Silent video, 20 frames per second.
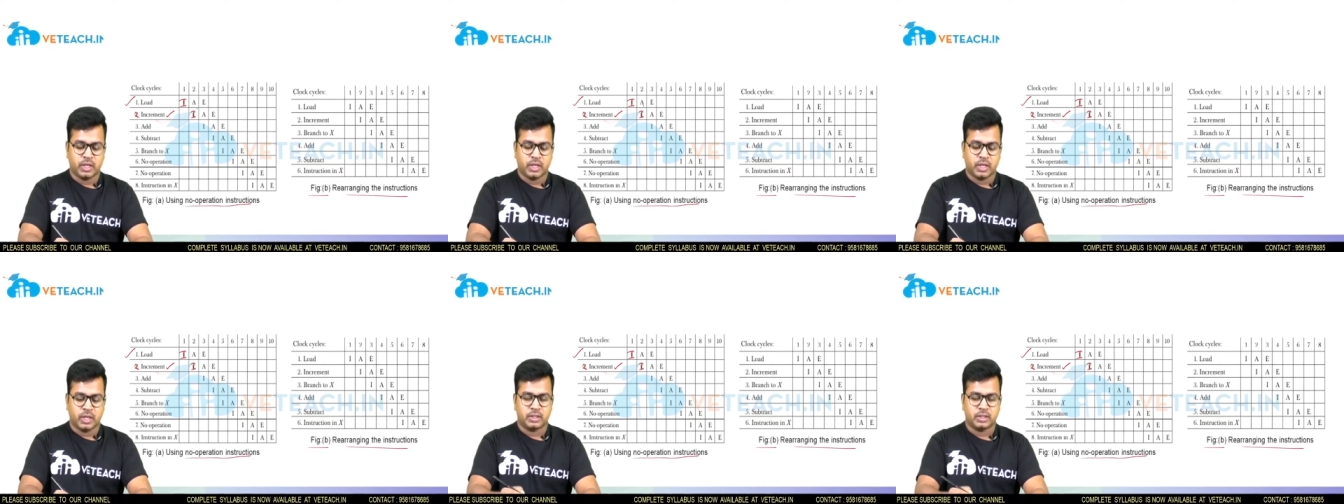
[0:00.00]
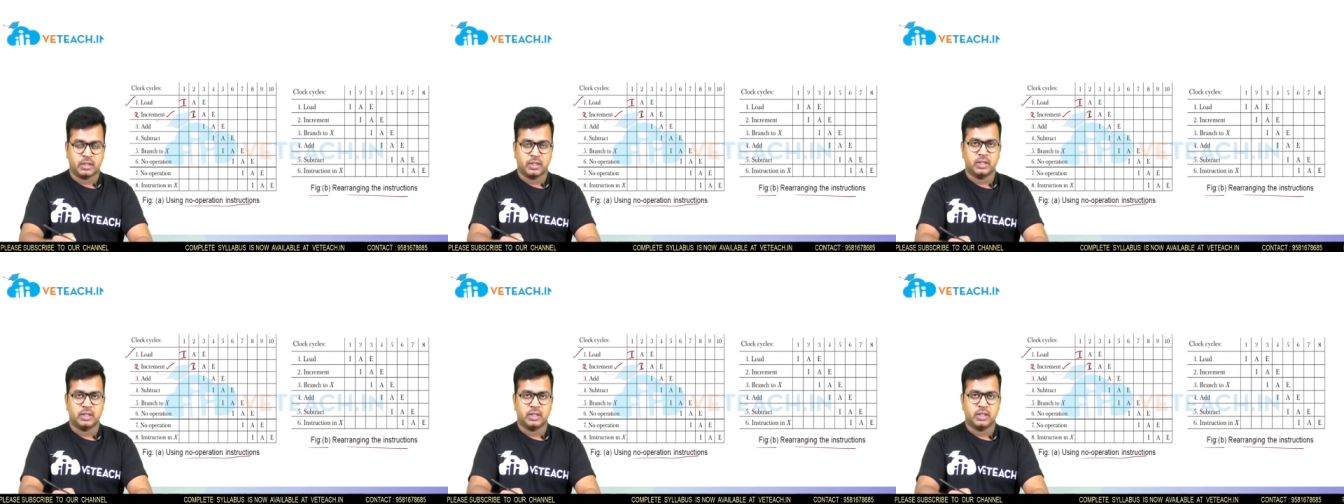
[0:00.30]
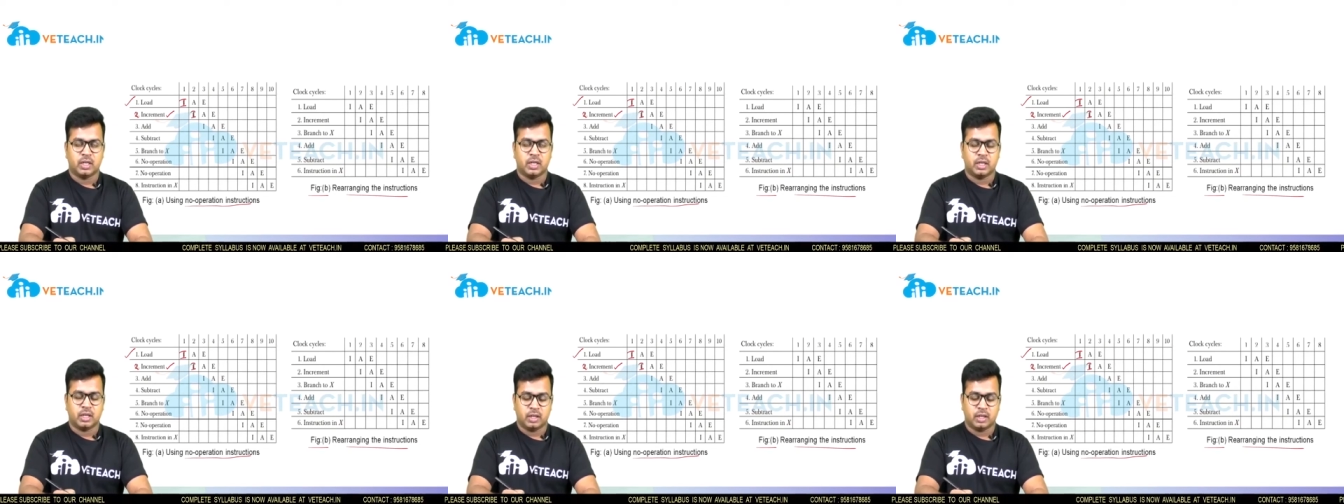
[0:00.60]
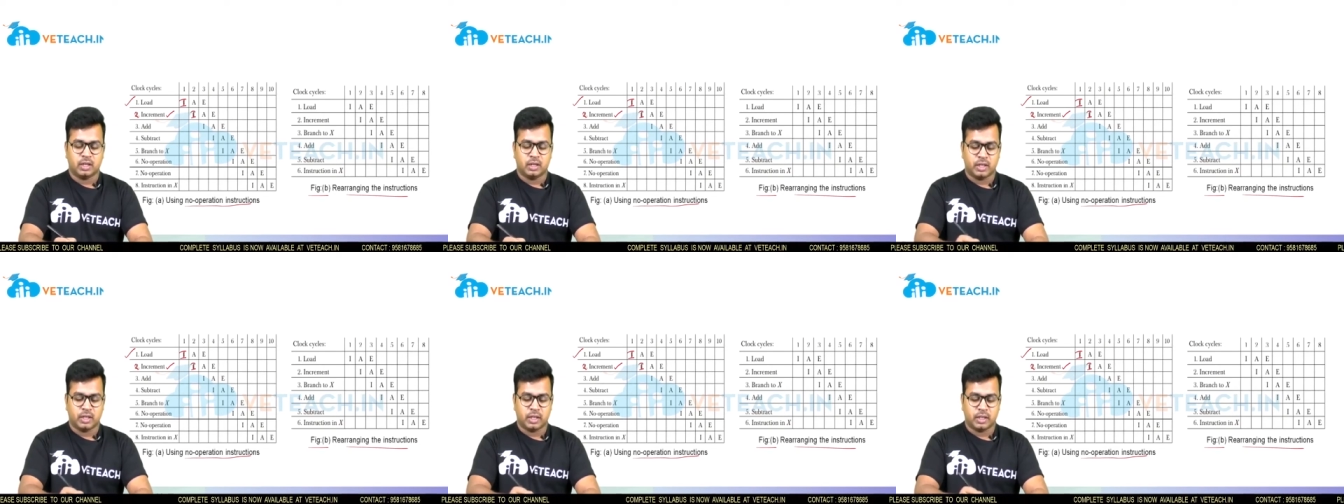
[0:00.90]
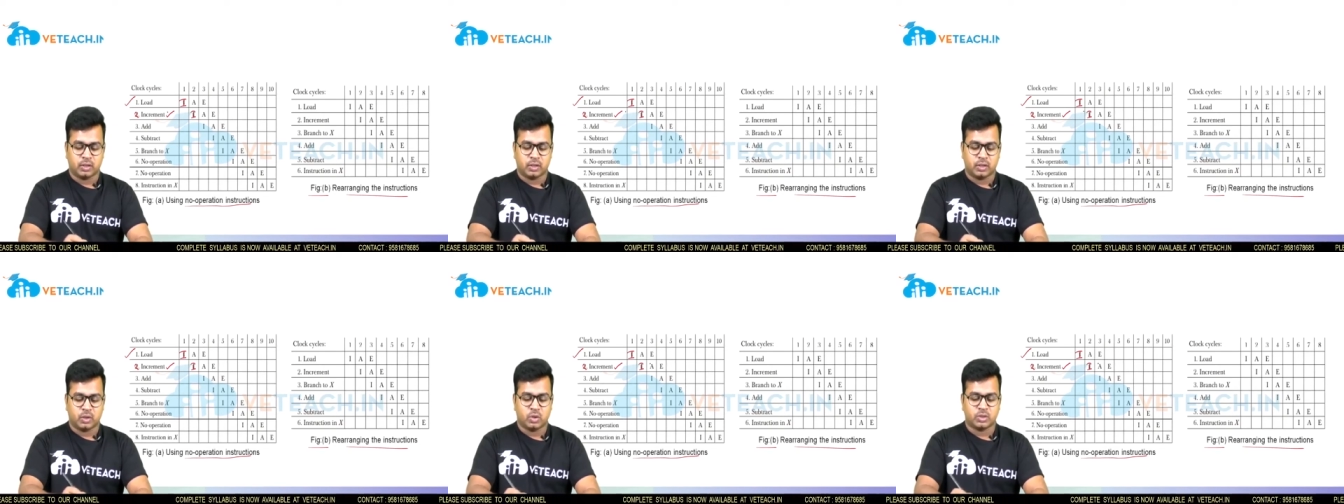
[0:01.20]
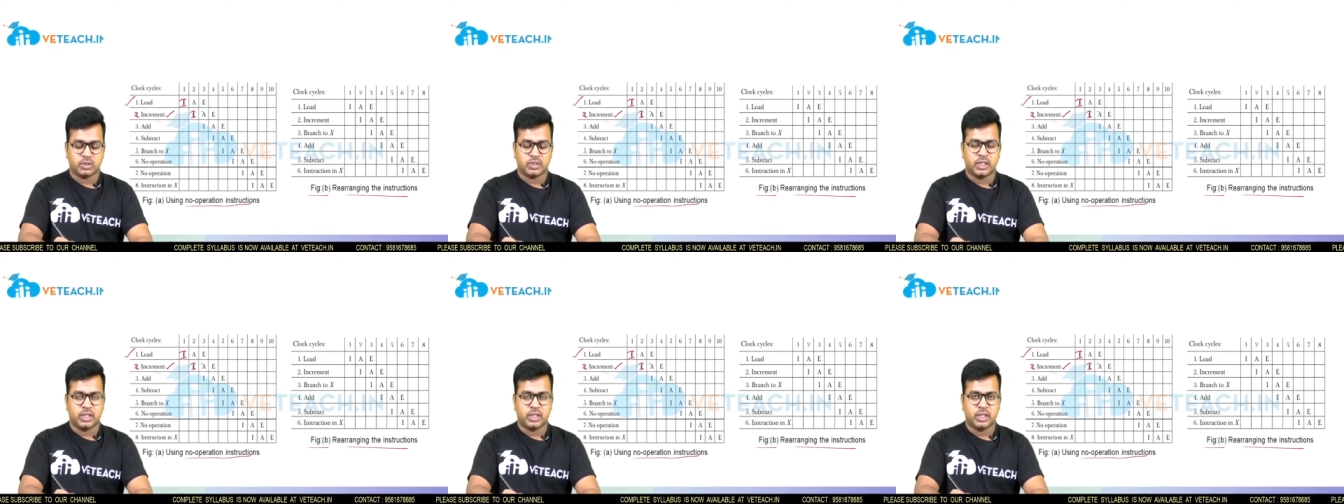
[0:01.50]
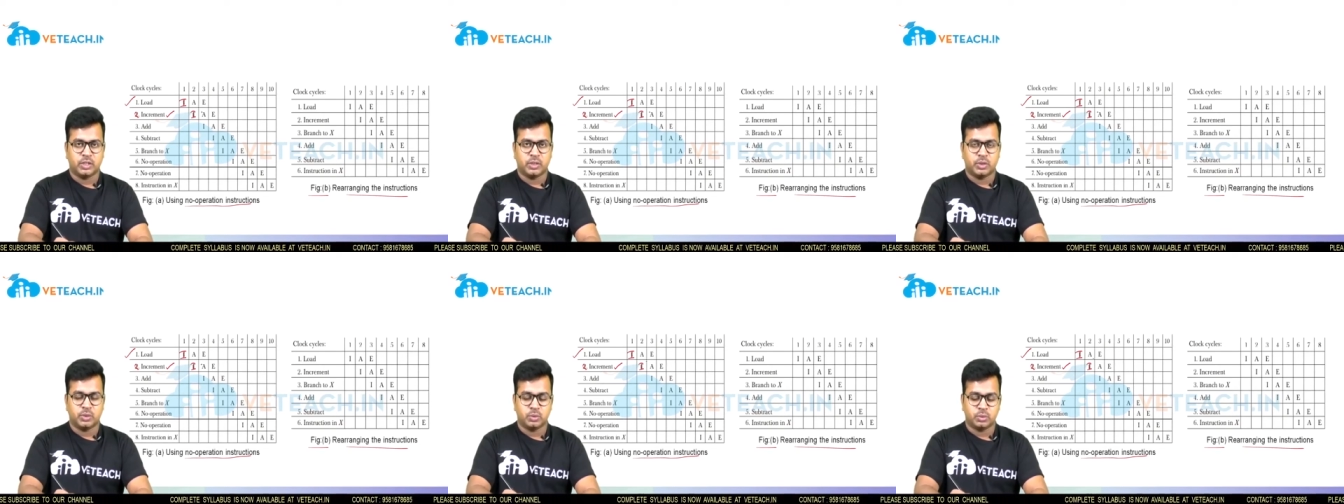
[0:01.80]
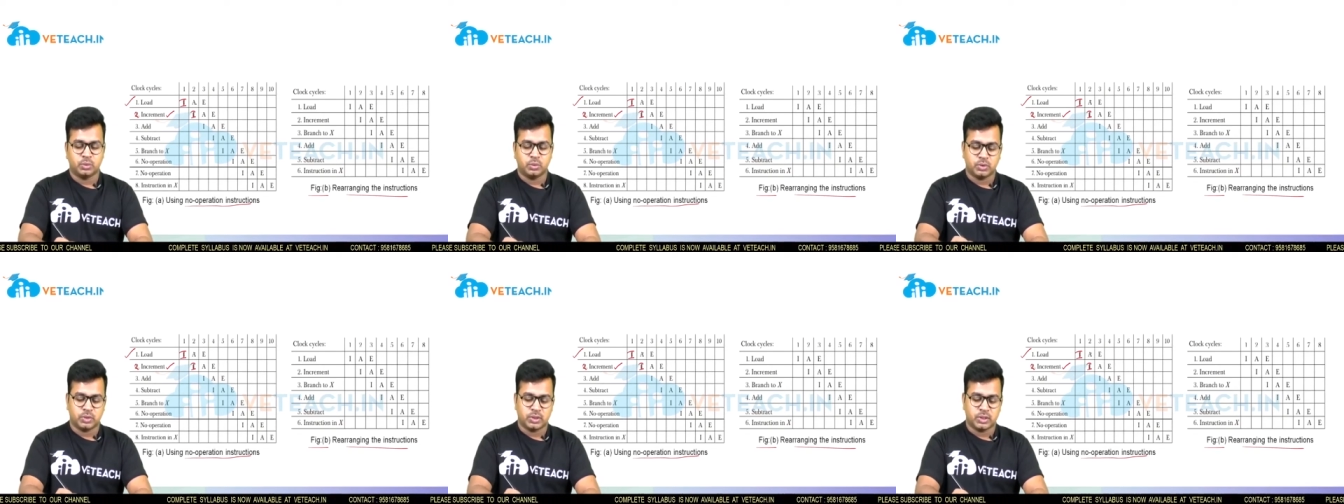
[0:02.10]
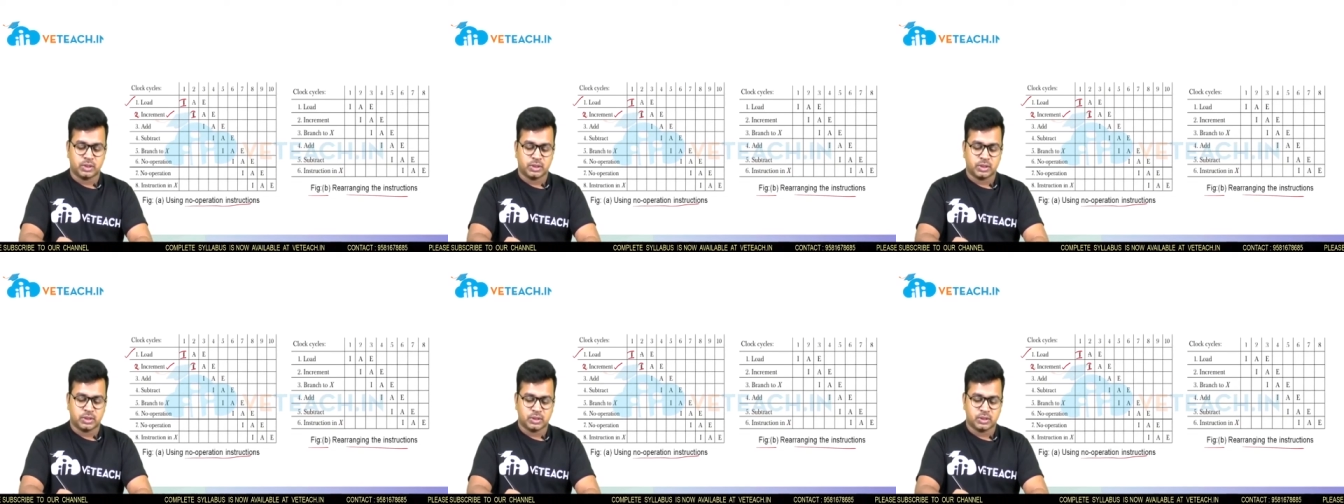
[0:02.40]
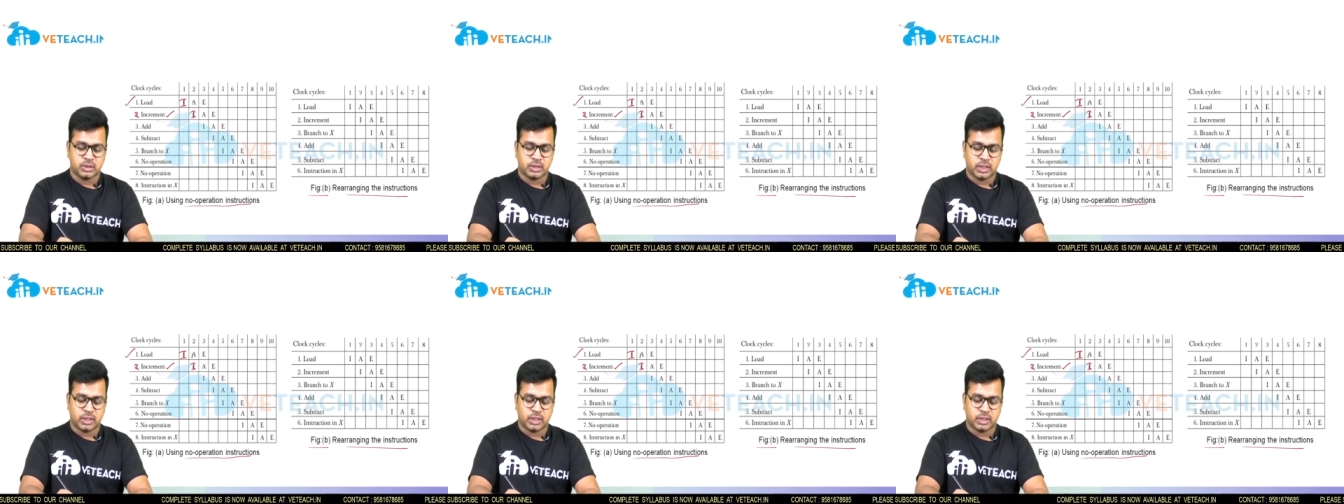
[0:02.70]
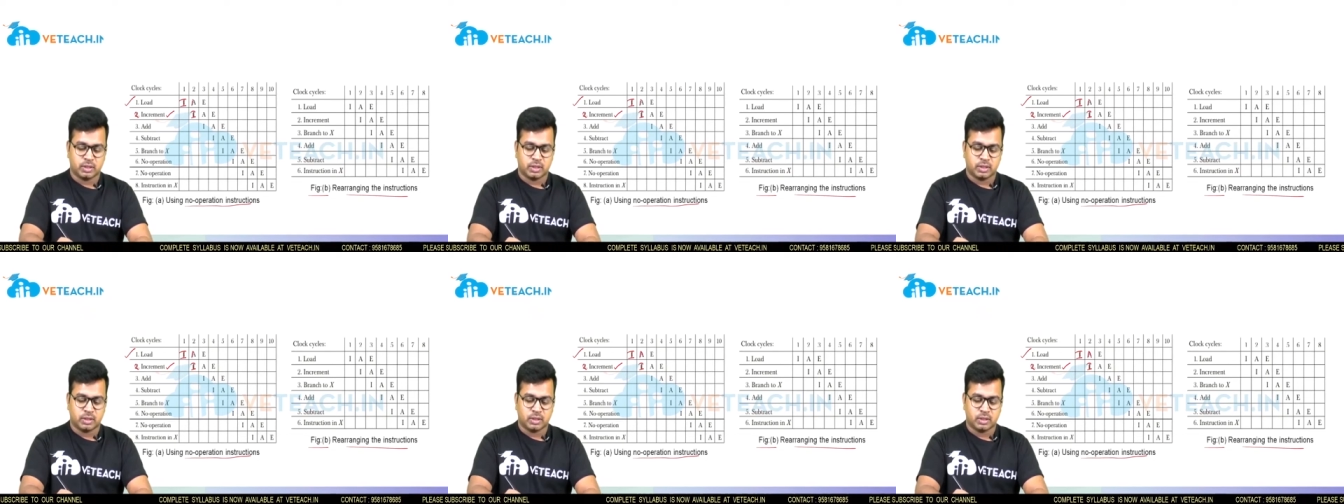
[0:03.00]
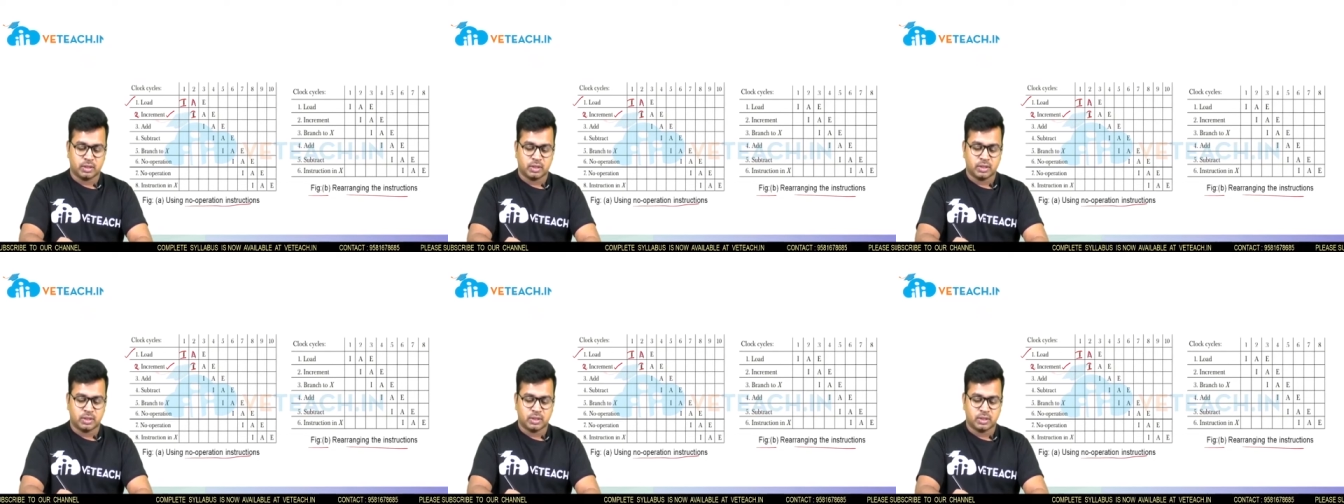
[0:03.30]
and then at clock cycle 2, this is at a